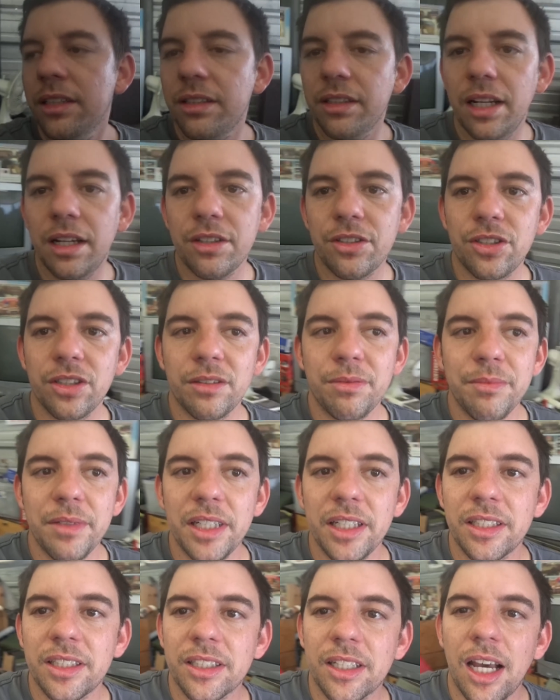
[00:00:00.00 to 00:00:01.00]
So now it's just
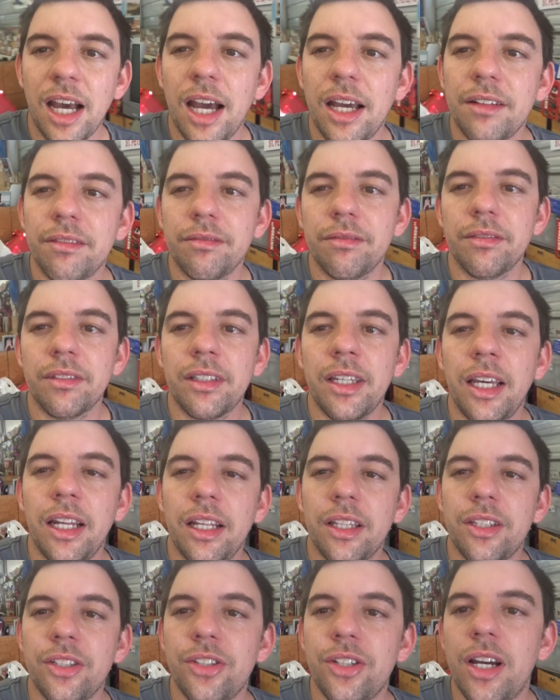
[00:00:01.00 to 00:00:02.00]
me, Scott,
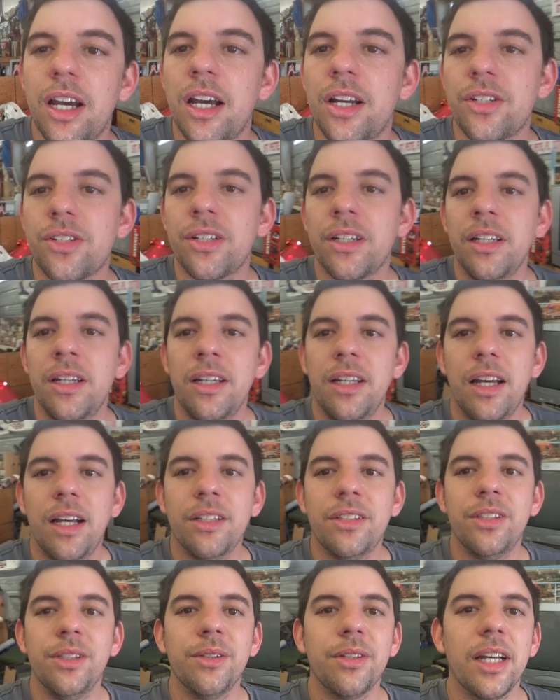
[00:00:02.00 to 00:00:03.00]
Kenneth, and Josh.
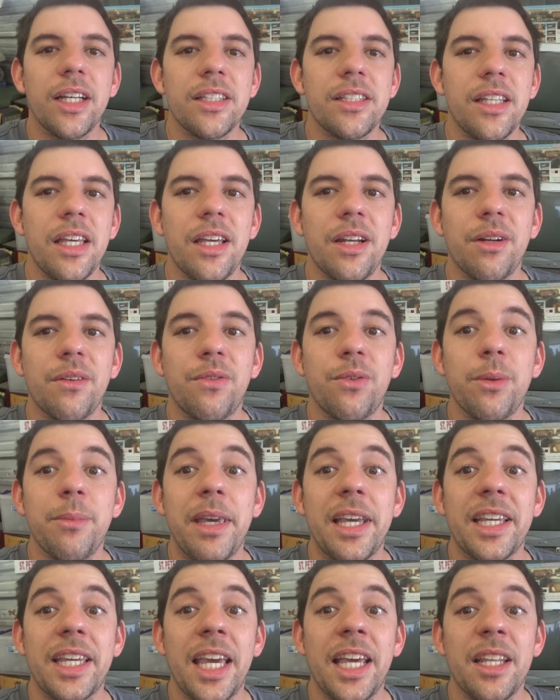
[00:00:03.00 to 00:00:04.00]
I'll see you guys later if we
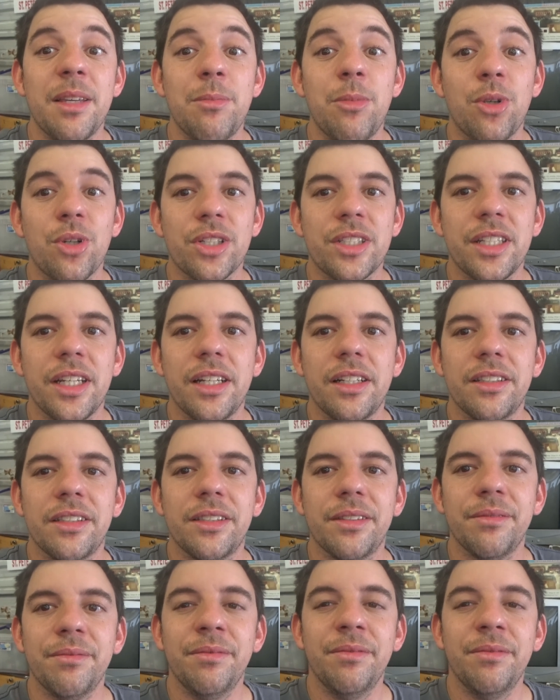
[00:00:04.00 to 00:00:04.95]
make any more sales.